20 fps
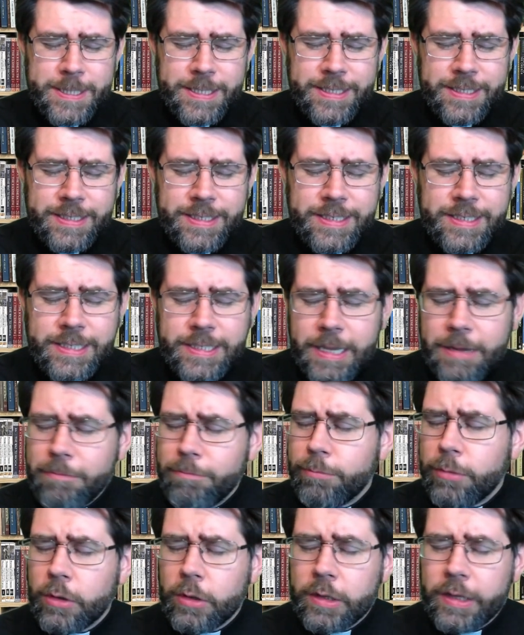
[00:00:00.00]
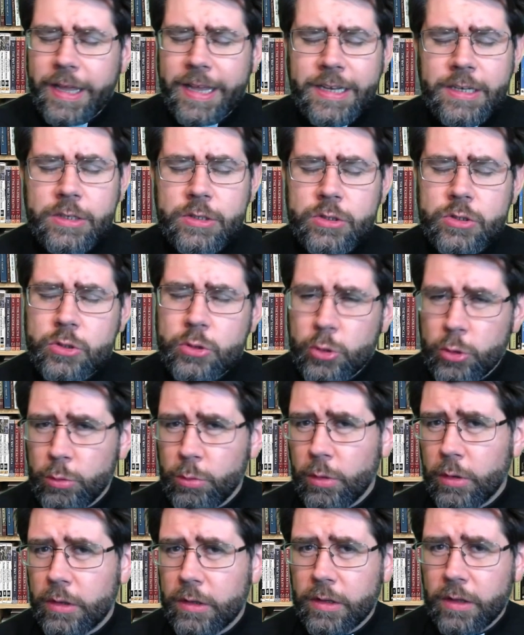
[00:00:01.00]
symbol and
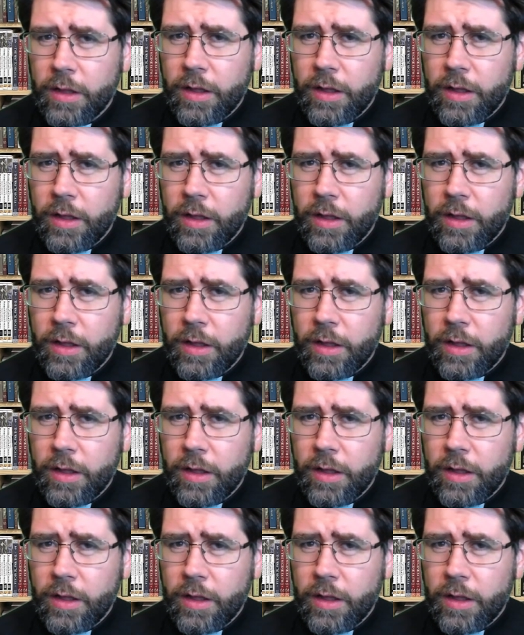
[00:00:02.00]
tool